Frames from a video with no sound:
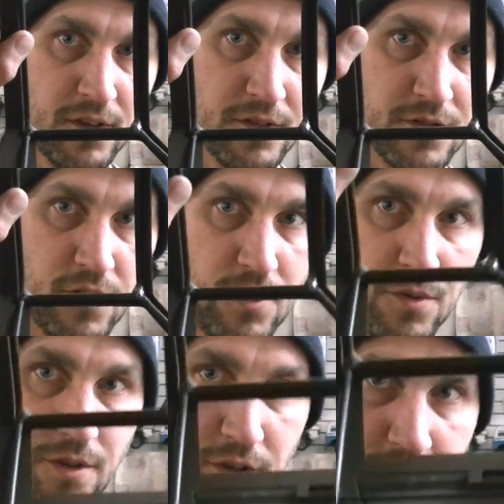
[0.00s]

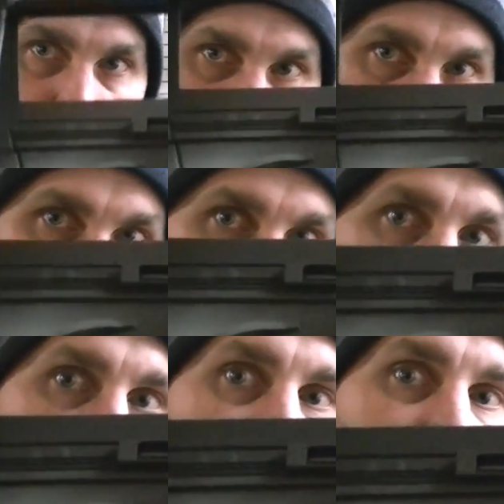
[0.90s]
So there's actually
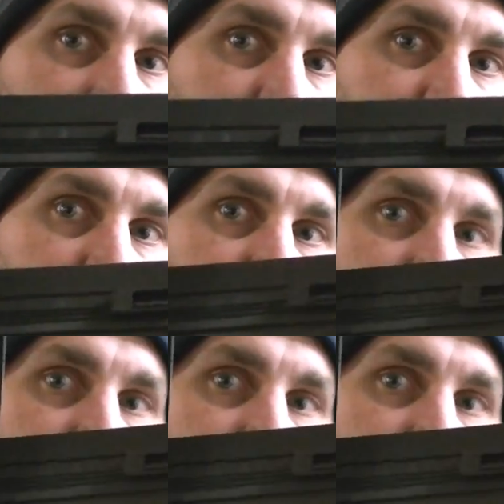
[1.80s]
like inside the